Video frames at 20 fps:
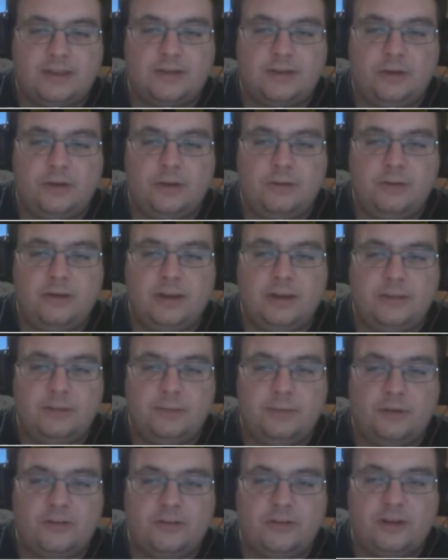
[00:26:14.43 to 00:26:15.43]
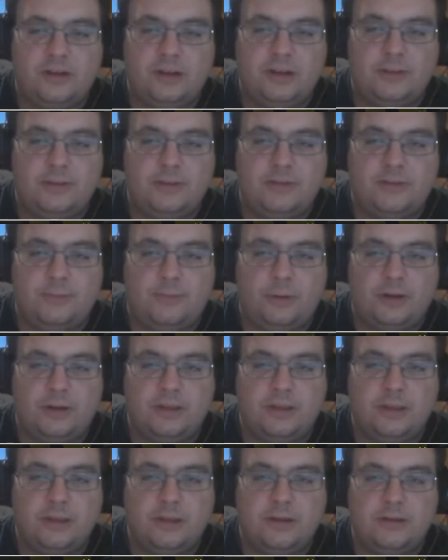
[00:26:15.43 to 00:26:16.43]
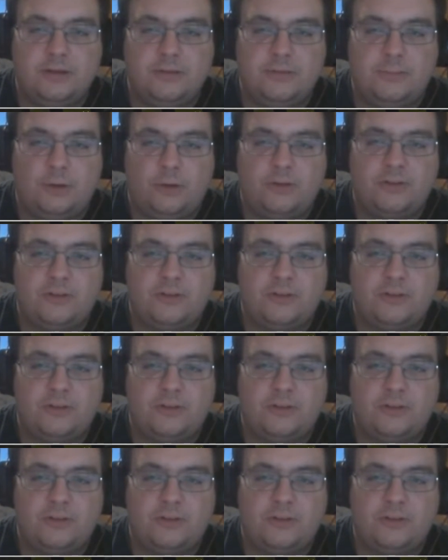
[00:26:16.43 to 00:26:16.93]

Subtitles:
like the coin hitbox is a little bit smaller than the